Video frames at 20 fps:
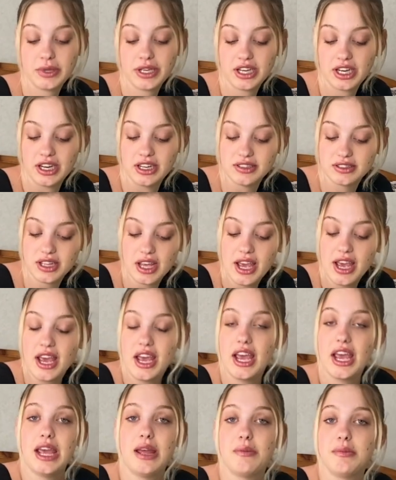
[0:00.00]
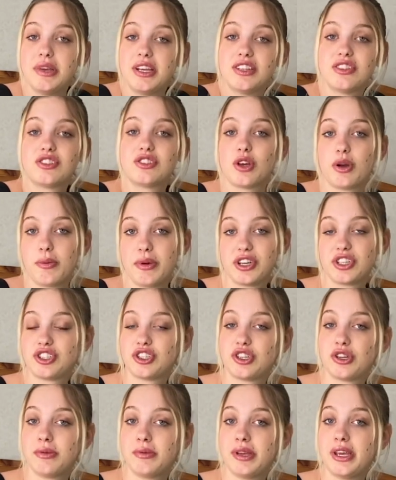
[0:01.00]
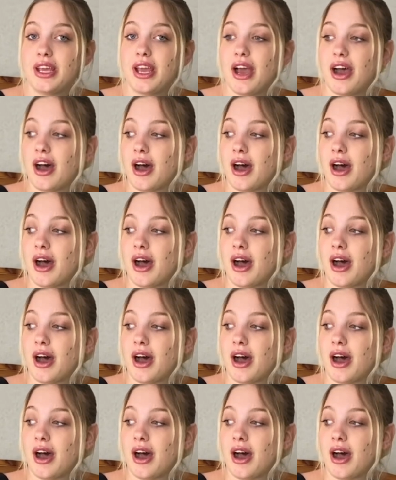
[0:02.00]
because it means so much to me.